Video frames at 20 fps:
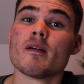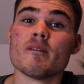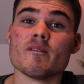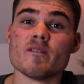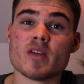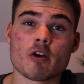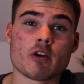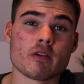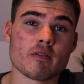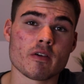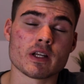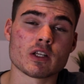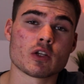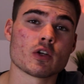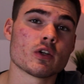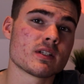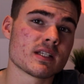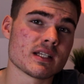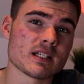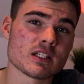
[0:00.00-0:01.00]
very, very
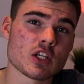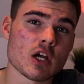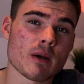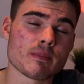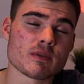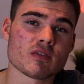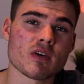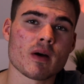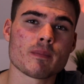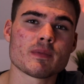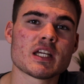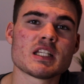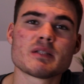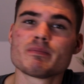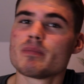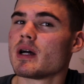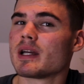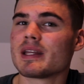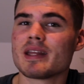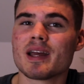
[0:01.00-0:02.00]
good in terms of updates,
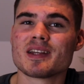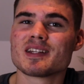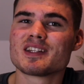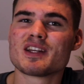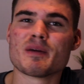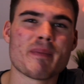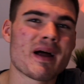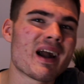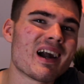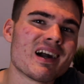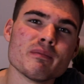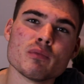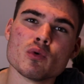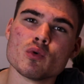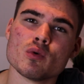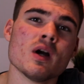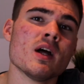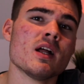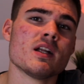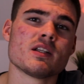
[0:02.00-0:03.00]
but again,
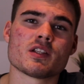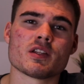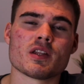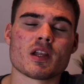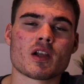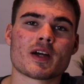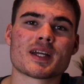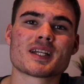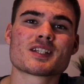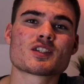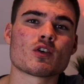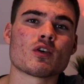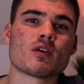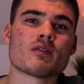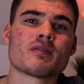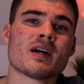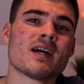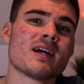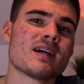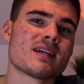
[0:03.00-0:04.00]
comparable to the likes
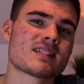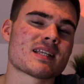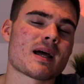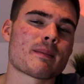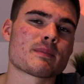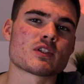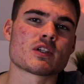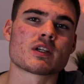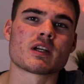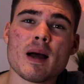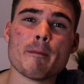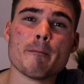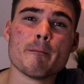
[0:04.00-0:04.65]
of Samsung.